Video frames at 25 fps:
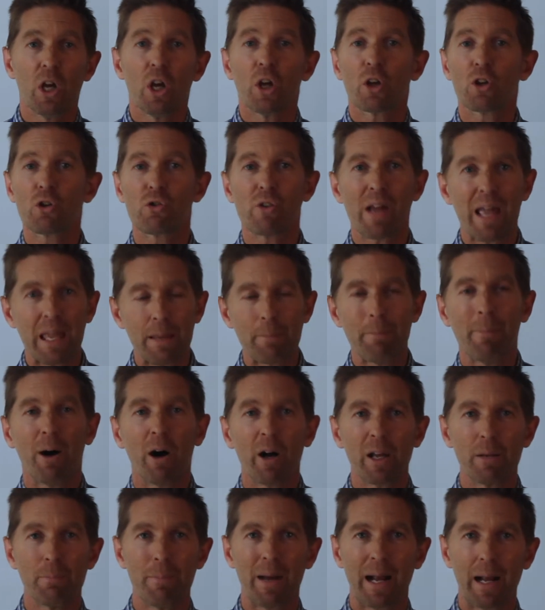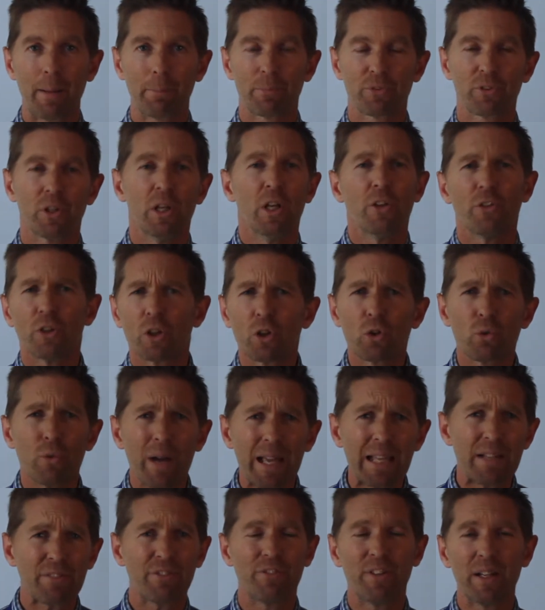Create mind maps. The
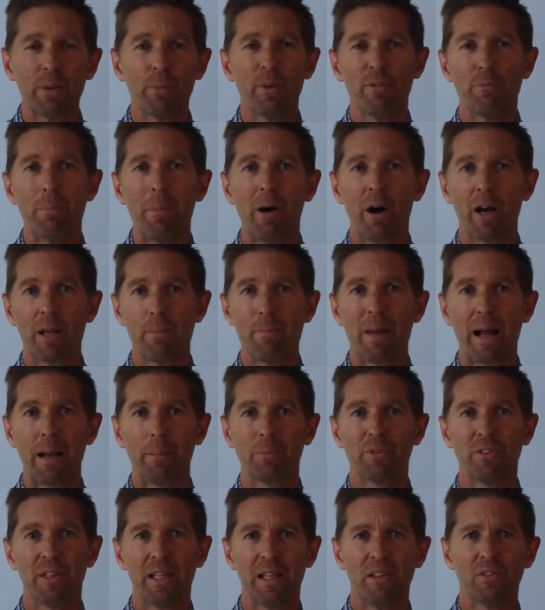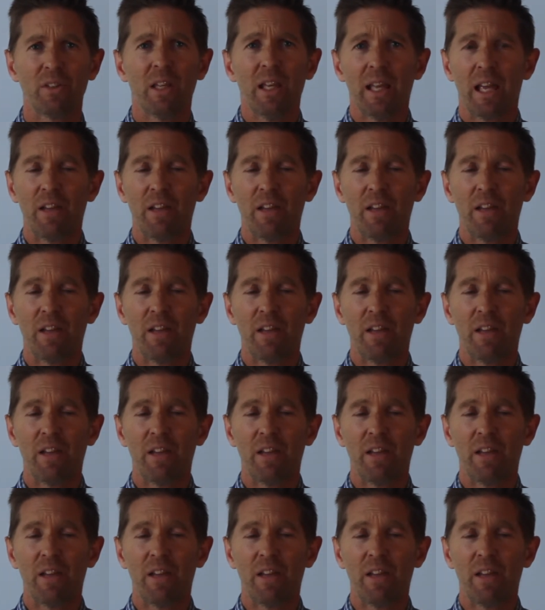great thing with mind maps is